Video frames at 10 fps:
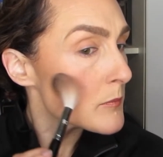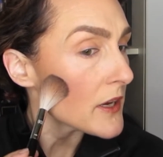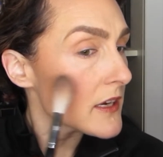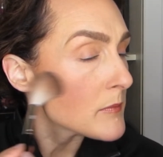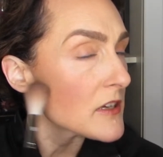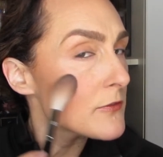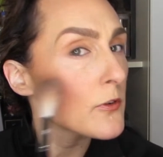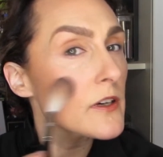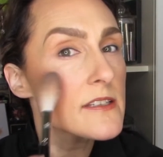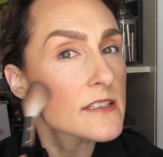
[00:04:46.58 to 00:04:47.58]
But I mean,
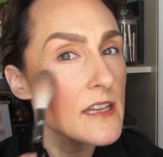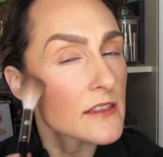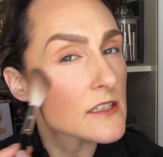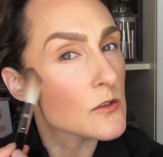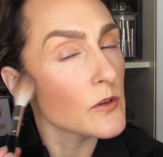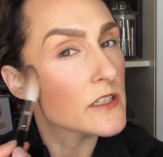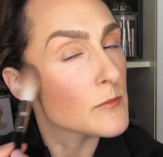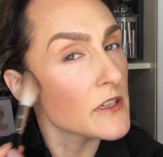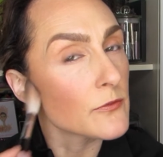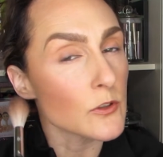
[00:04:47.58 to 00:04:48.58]
for a set that's going to
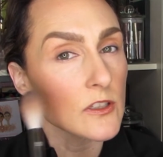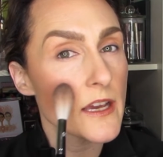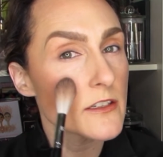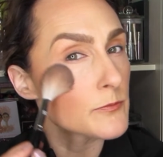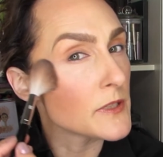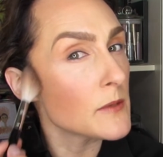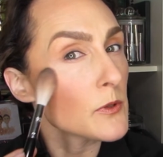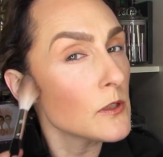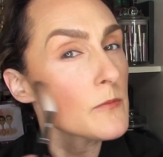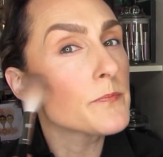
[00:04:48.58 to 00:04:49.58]
be for a lot of
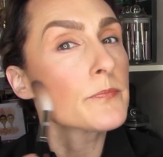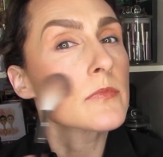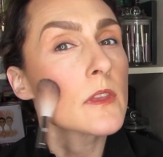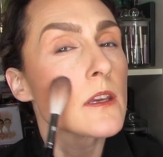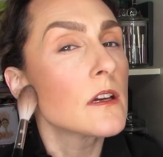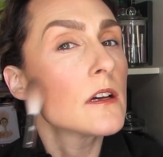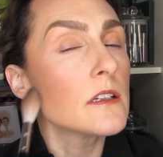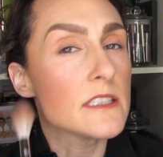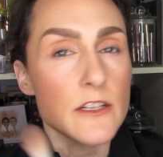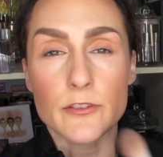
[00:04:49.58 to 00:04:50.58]
people,
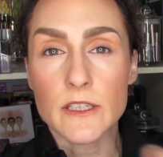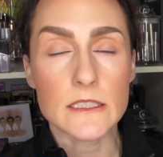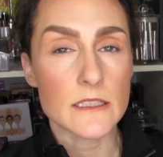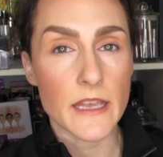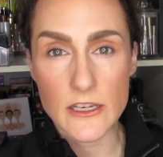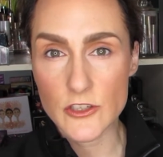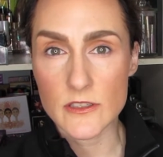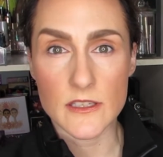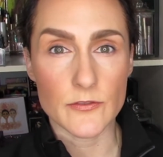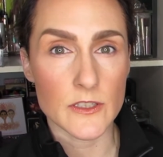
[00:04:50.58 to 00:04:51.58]
different
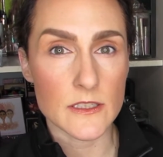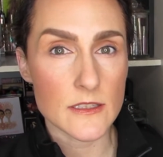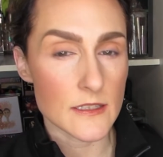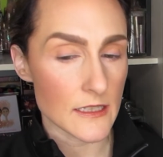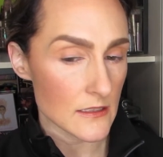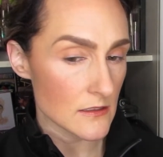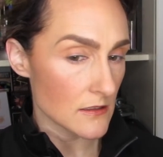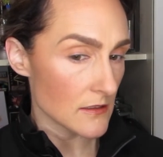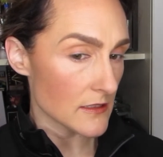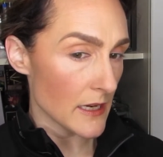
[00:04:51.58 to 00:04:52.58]
ages, different
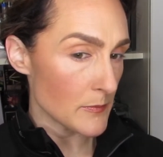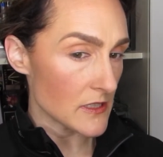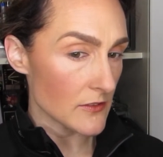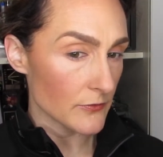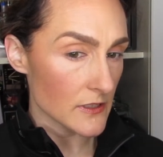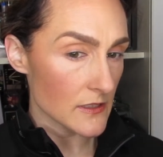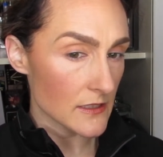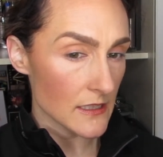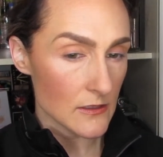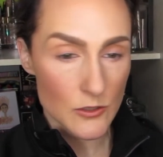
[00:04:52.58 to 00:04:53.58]
skin types, different
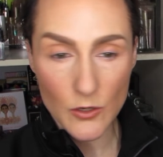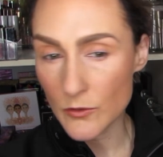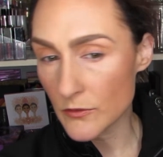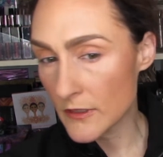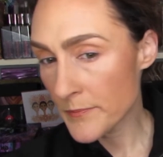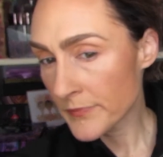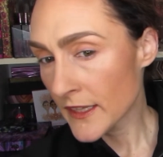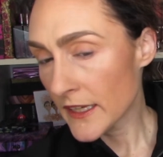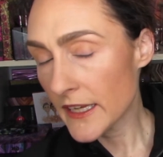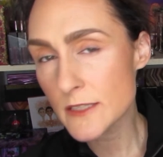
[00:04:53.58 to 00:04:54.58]
skin tone,
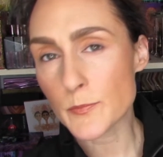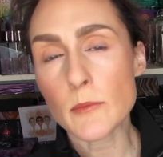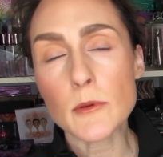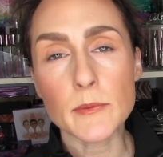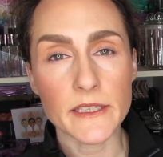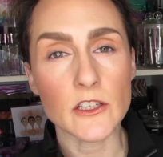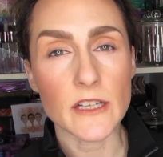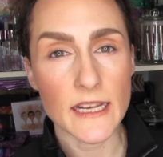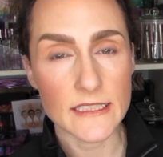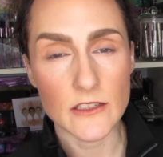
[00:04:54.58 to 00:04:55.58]
it's probably a
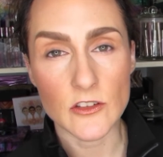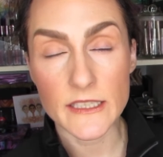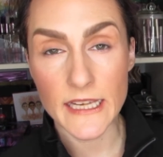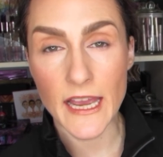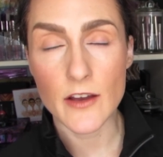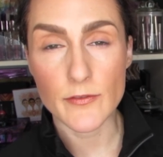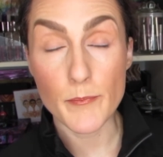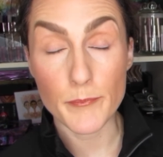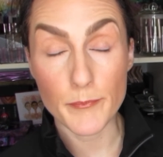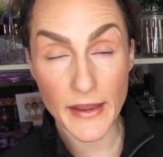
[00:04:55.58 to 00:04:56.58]
good idea not to have
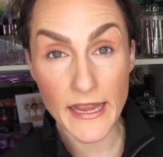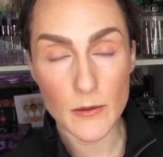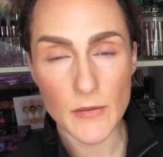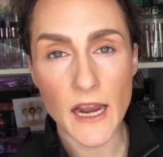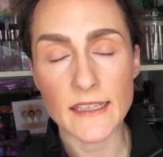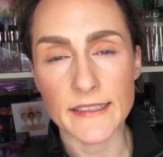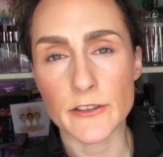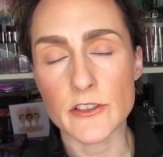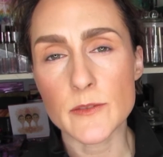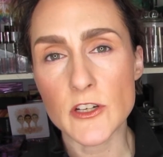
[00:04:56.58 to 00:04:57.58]
a bam
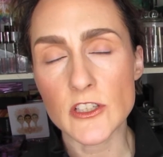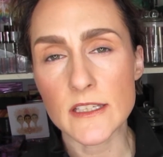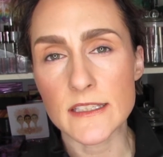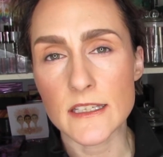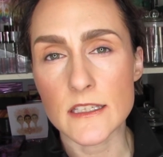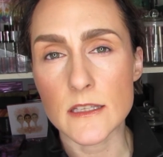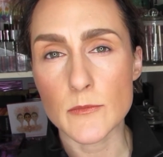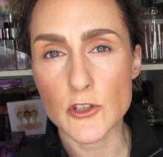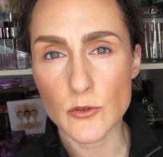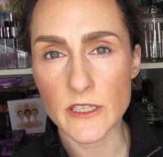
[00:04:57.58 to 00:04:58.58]
highlighter, especially since the
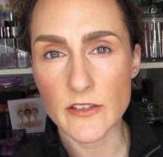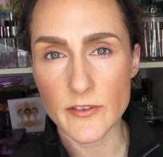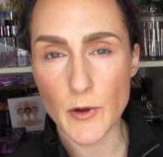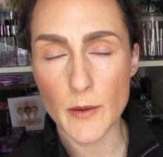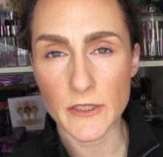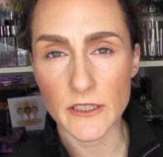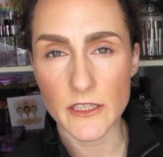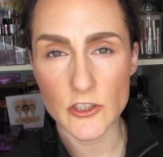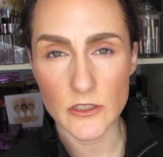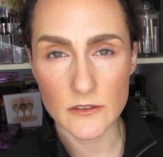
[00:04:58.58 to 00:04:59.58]
majority of the
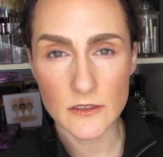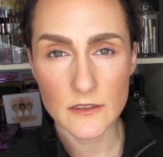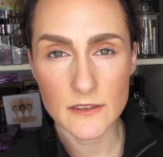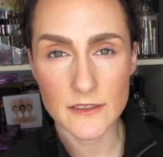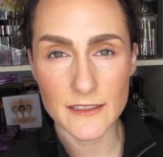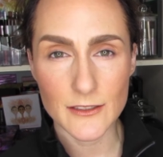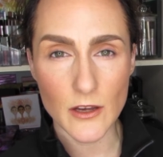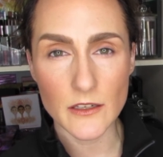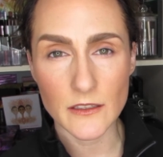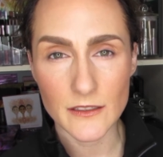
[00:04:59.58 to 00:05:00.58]
population
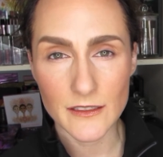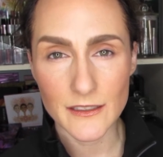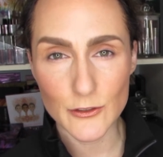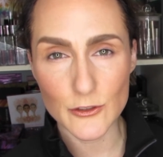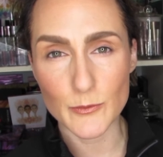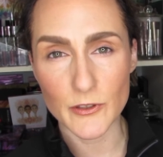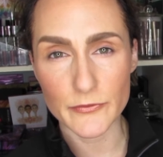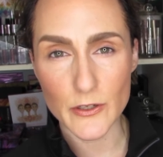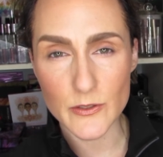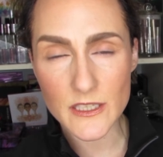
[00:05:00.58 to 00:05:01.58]
non-YouTuber
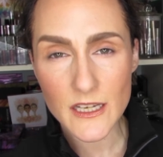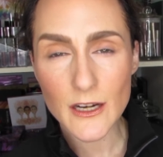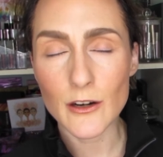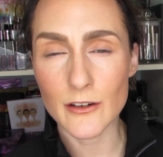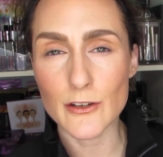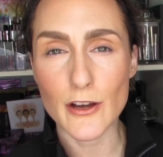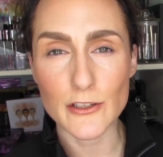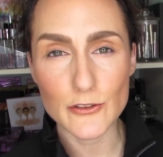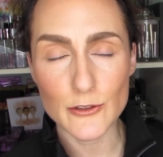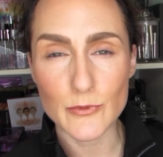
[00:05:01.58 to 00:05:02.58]
folks or
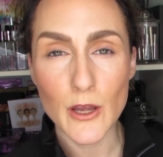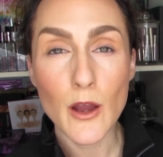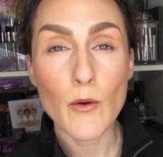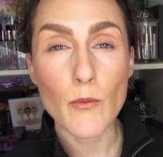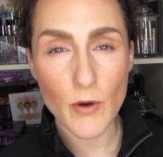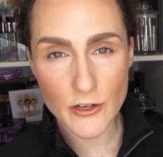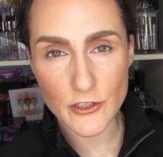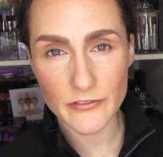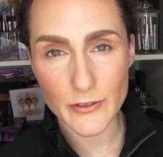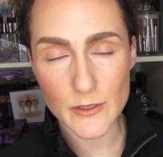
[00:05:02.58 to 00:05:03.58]
non-YouTube
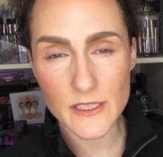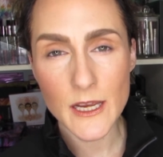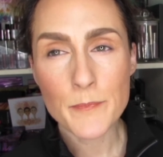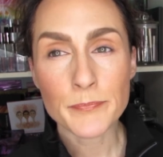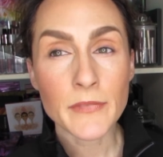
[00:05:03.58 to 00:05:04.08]
watcher folks